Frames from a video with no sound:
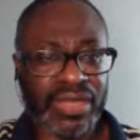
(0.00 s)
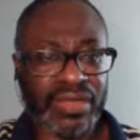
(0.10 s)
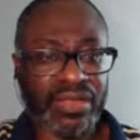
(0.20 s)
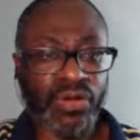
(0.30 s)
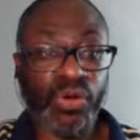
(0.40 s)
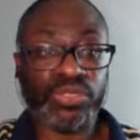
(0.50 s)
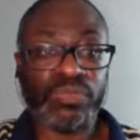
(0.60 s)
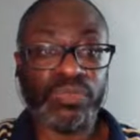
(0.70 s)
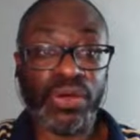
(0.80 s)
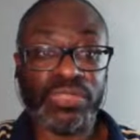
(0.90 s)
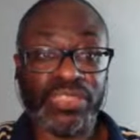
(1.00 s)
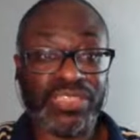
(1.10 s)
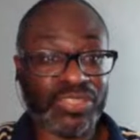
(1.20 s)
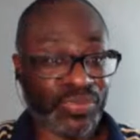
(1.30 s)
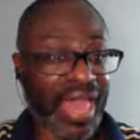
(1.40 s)
Olden
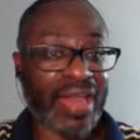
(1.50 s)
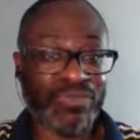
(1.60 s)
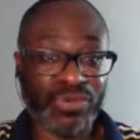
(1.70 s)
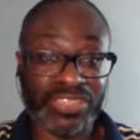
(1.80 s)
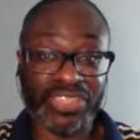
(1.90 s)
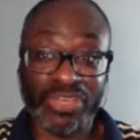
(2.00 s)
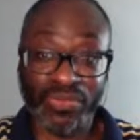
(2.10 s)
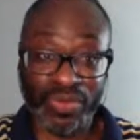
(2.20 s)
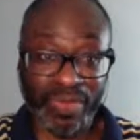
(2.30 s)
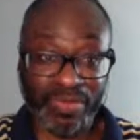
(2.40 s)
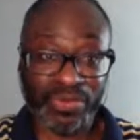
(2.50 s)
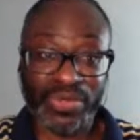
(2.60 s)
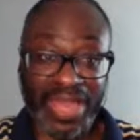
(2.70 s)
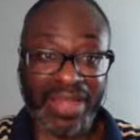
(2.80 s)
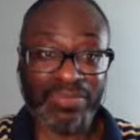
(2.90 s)
Polanese, we had him on the show. Remember,
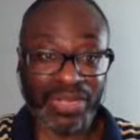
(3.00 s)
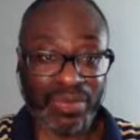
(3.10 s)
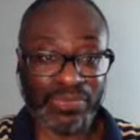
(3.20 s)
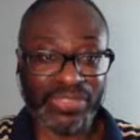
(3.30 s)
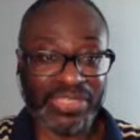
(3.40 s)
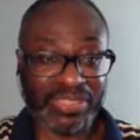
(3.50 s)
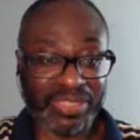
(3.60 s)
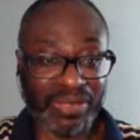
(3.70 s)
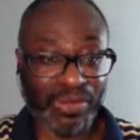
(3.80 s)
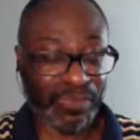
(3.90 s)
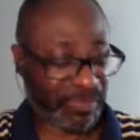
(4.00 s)
we had him a couple of years ago.